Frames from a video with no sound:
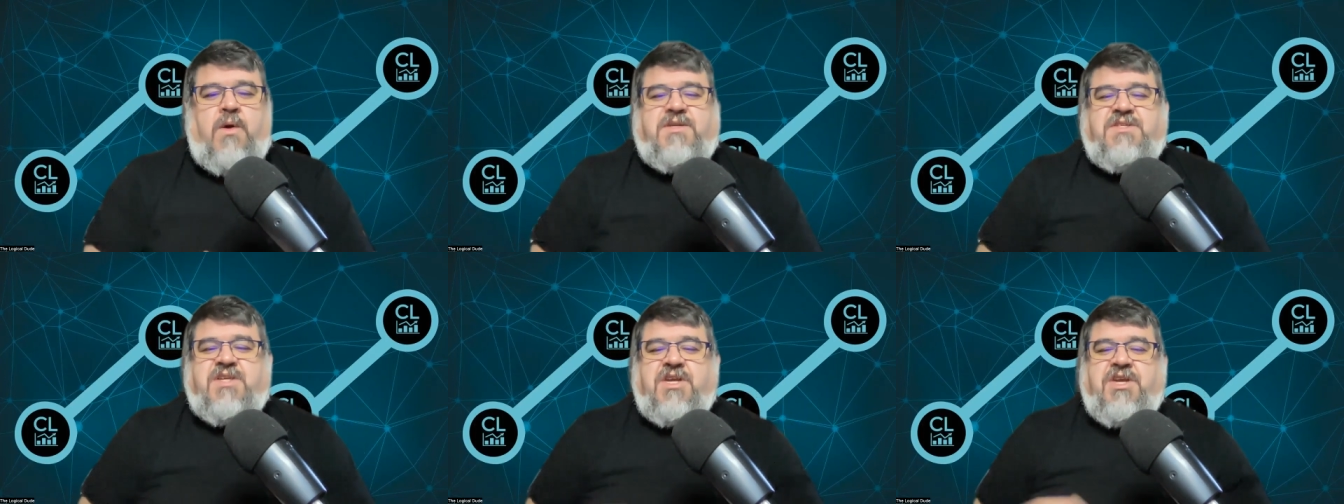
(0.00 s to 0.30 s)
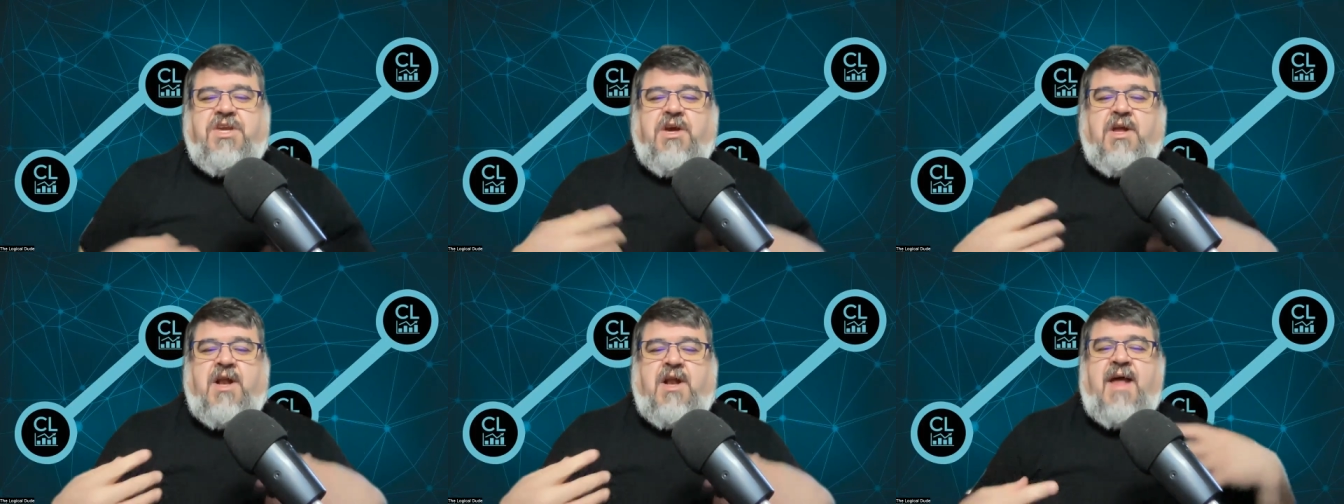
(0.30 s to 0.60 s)
it's a
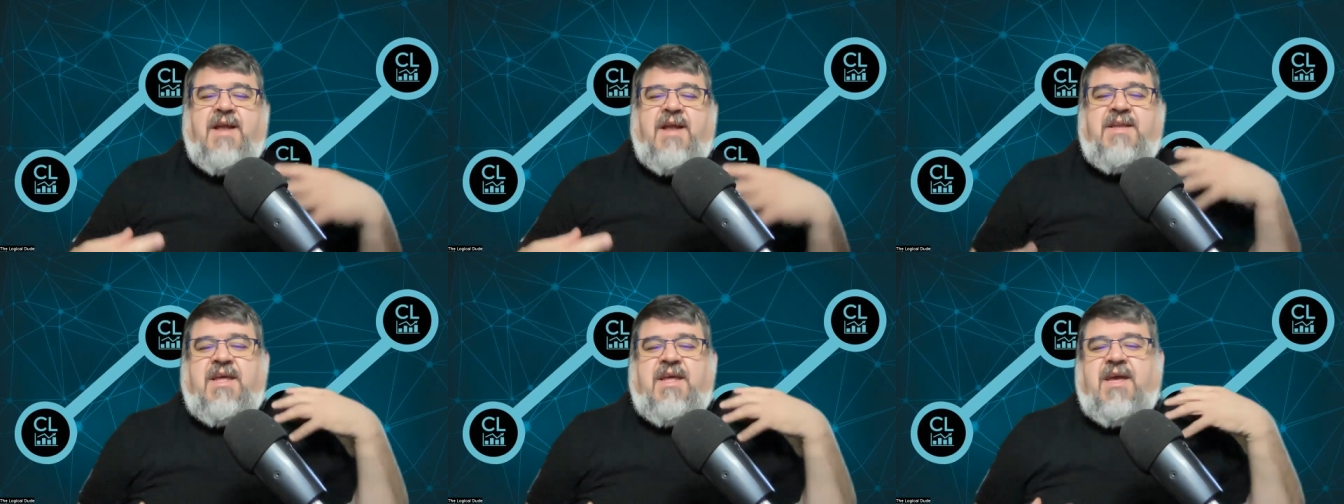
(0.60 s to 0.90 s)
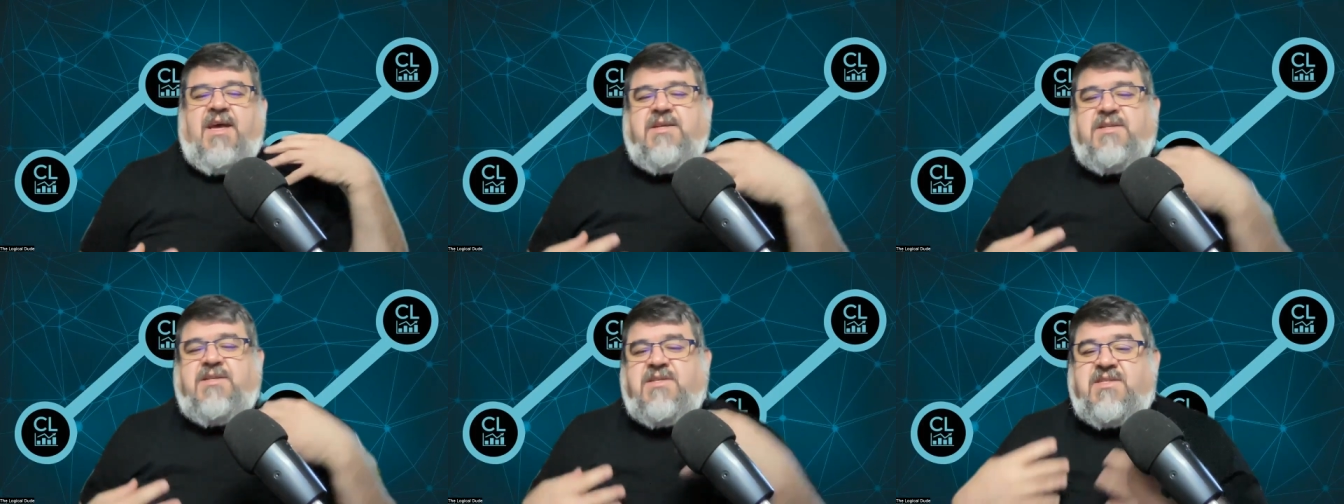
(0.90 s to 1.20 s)
good
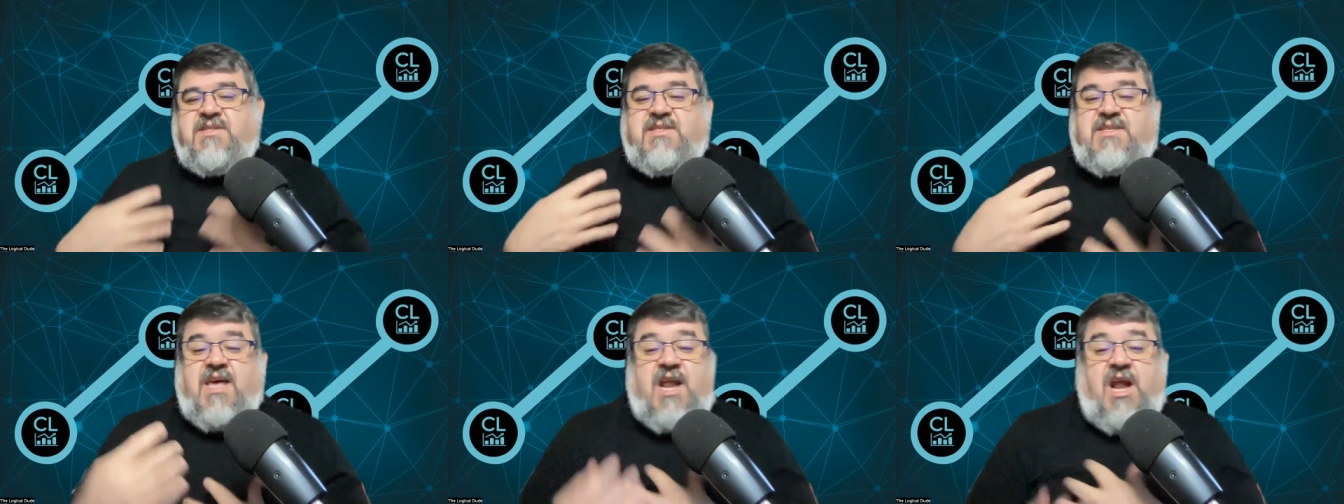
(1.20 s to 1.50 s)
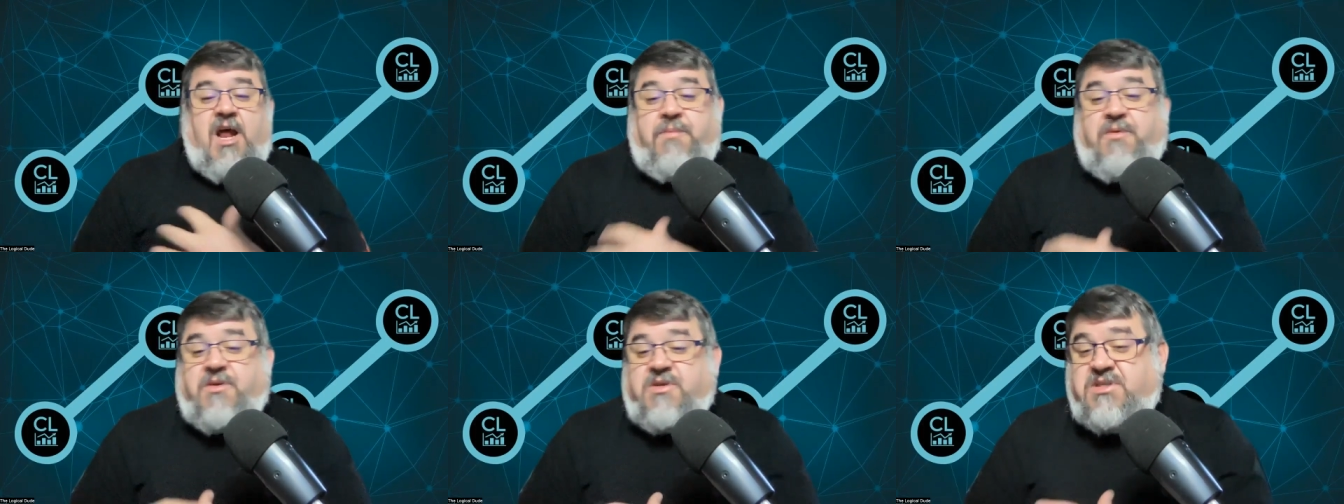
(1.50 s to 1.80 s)
idea to
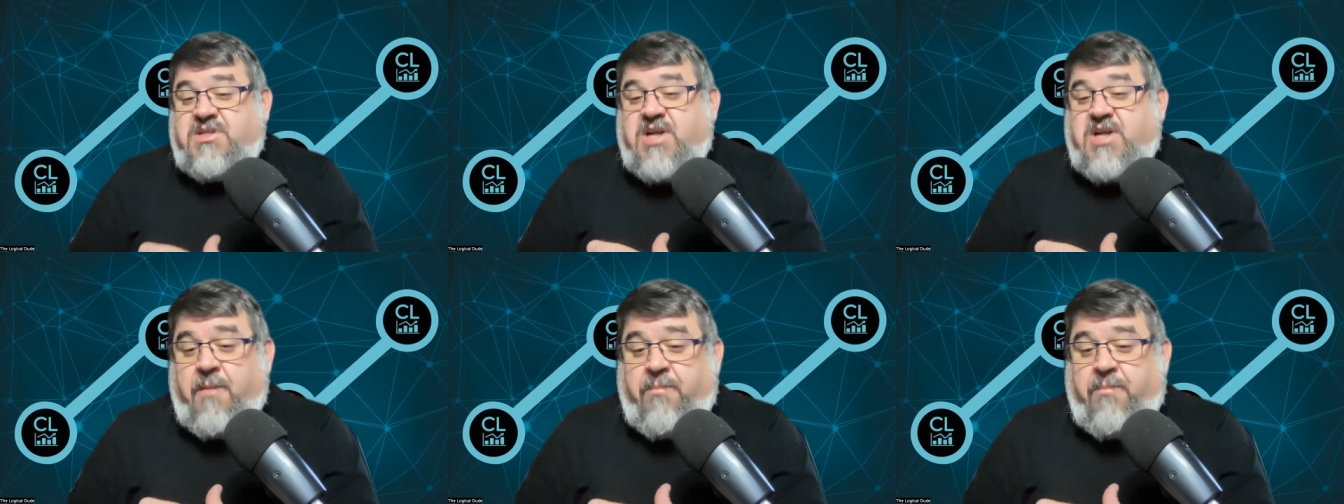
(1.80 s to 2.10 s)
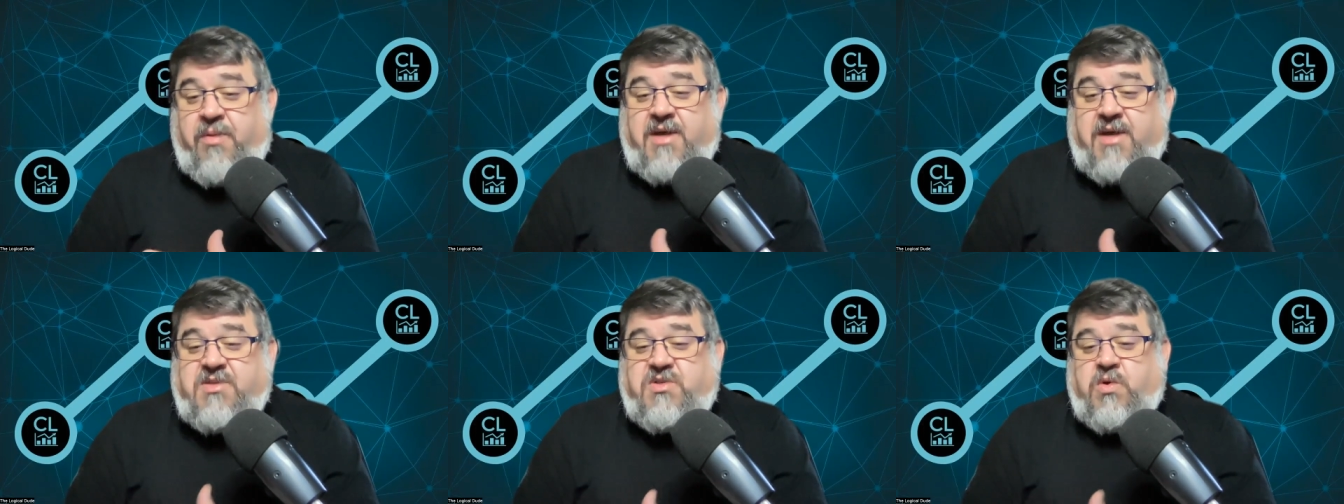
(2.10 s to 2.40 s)
set up your
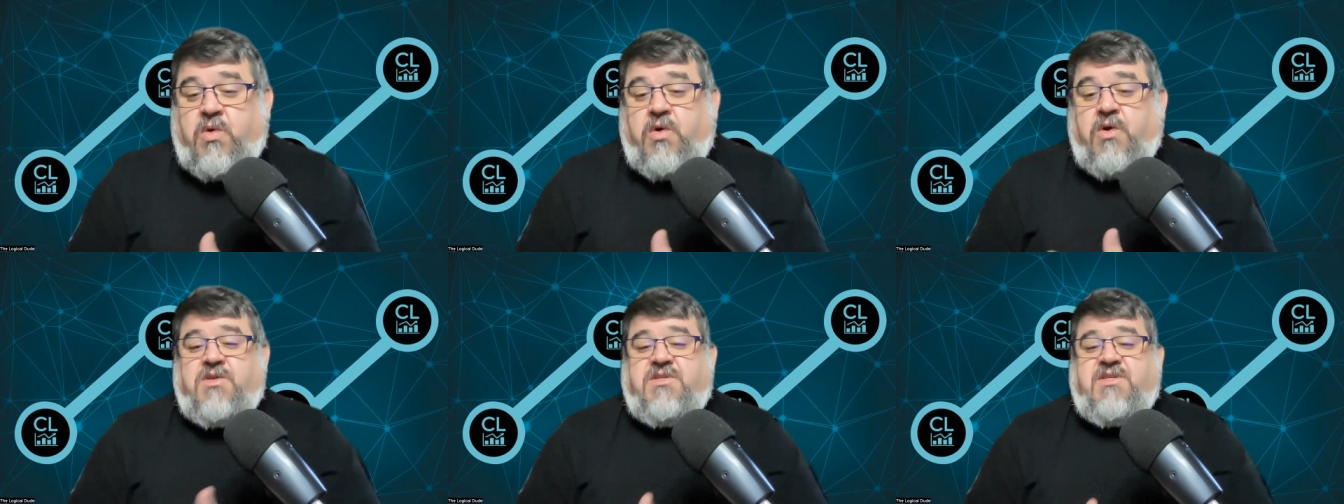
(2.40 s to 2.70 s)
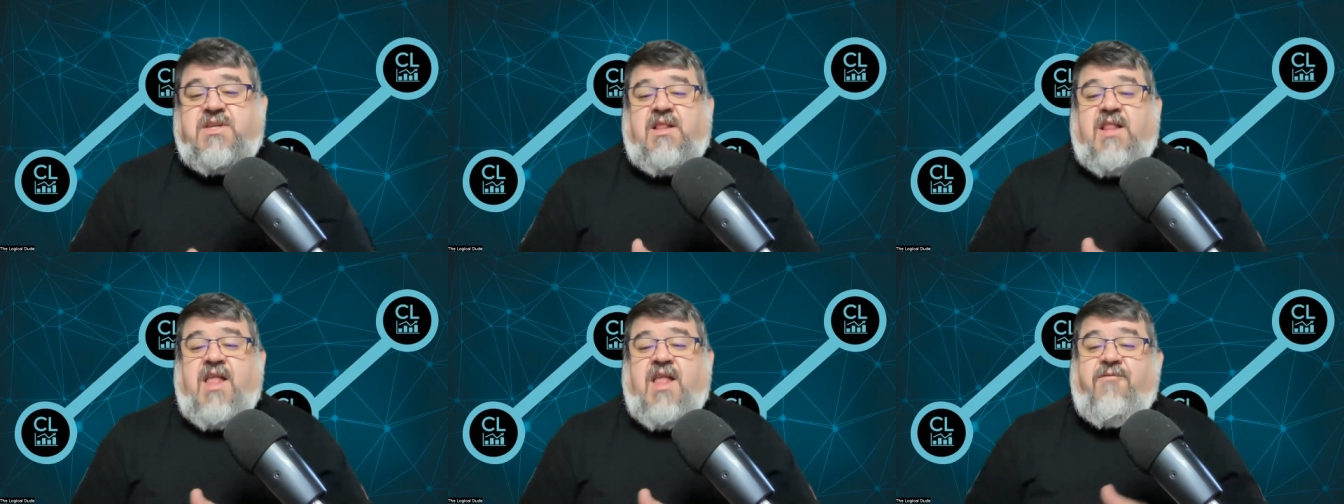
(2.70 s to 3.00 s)
stop loss
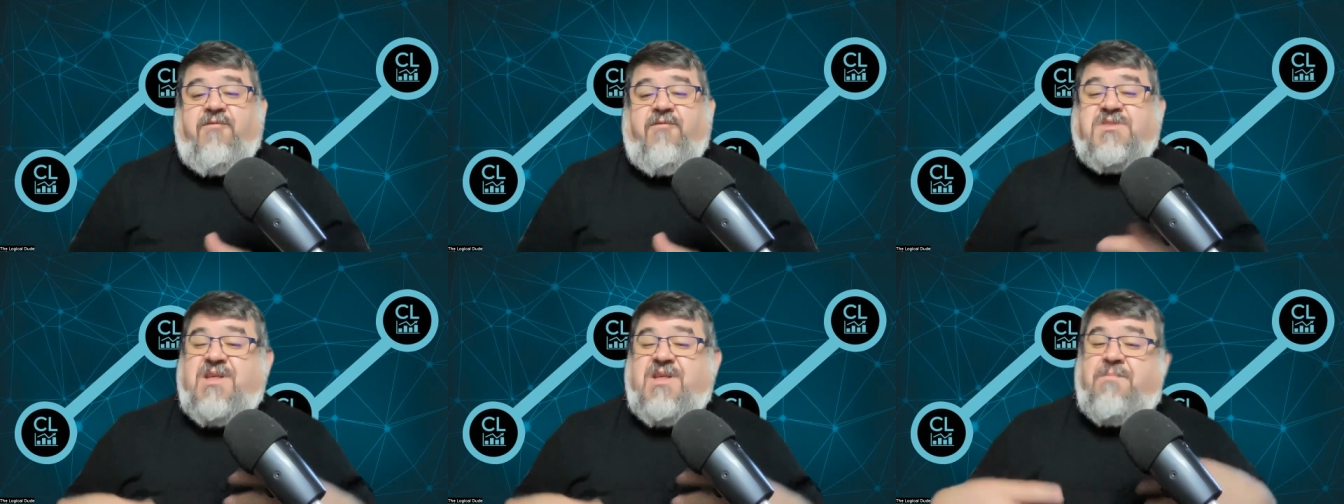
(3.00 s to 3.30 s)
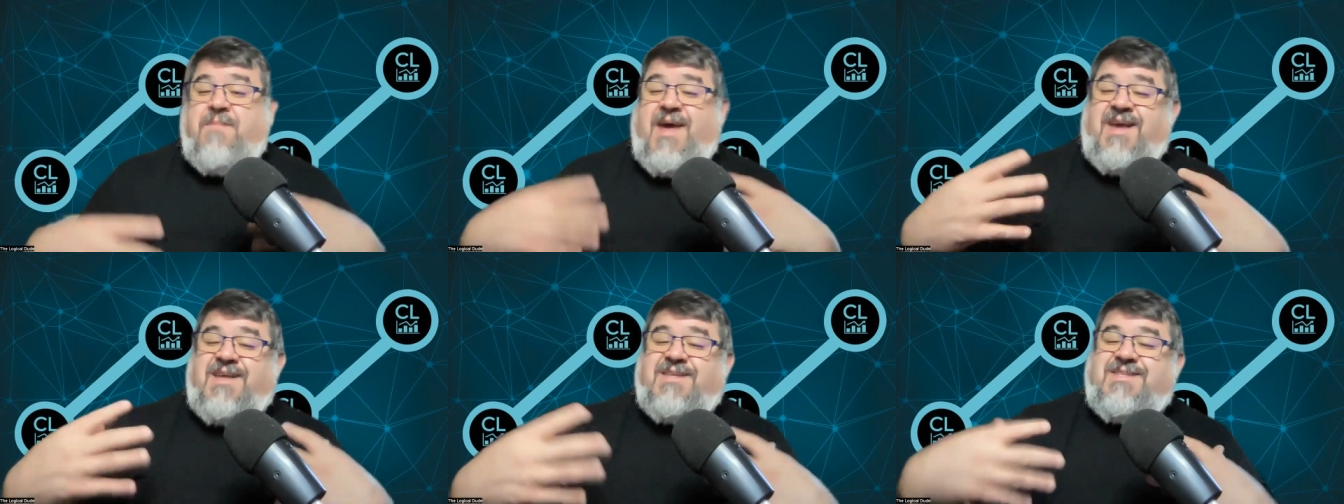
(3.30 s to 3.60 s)
orders at levels
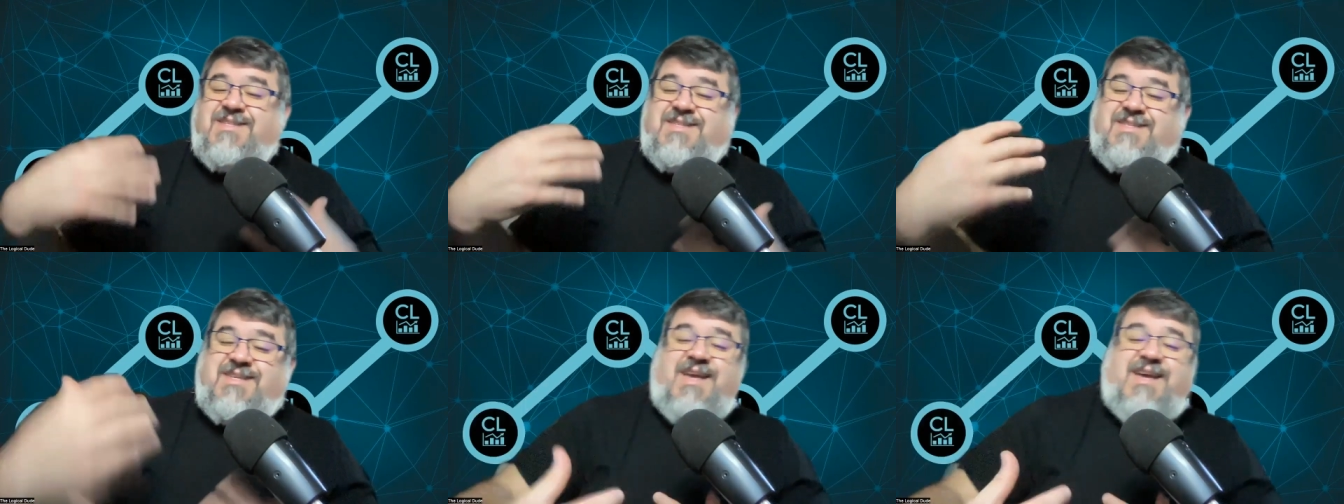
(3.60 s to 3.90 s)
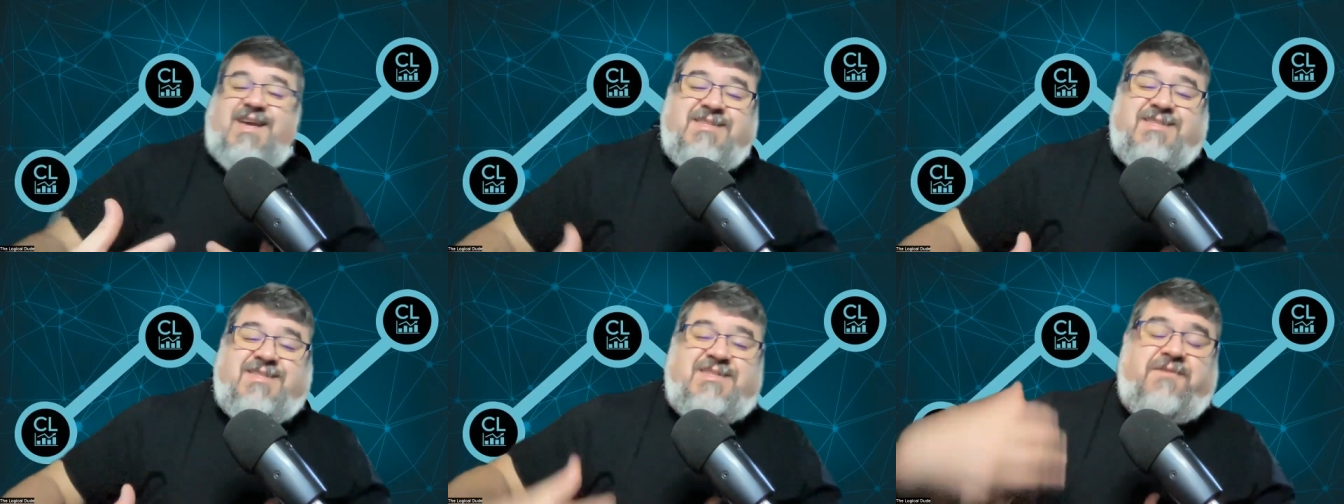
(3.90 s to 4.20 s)
that make
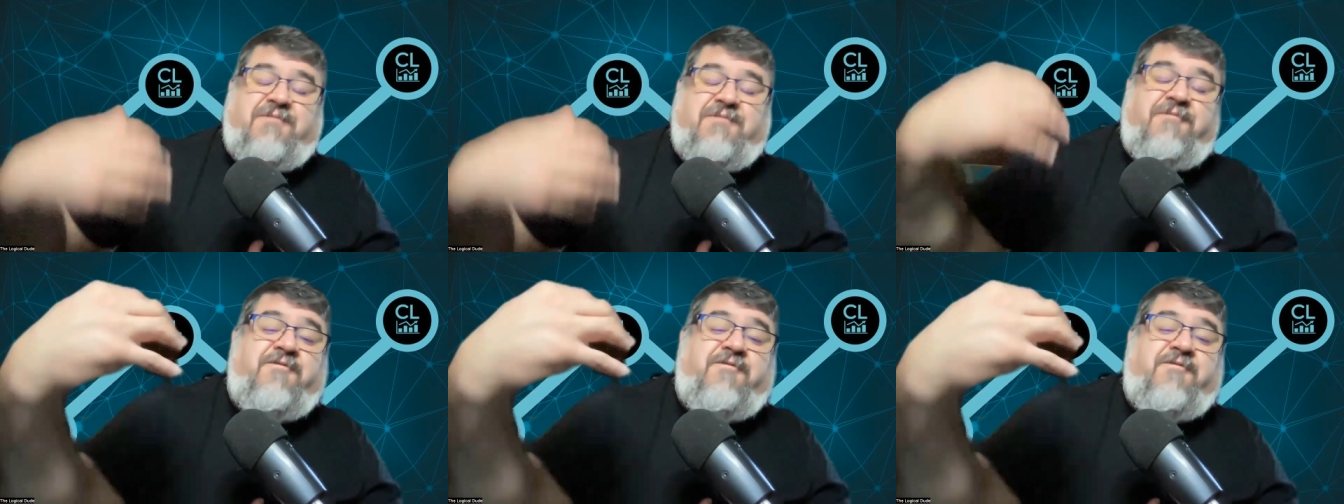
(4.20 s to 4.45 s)
sense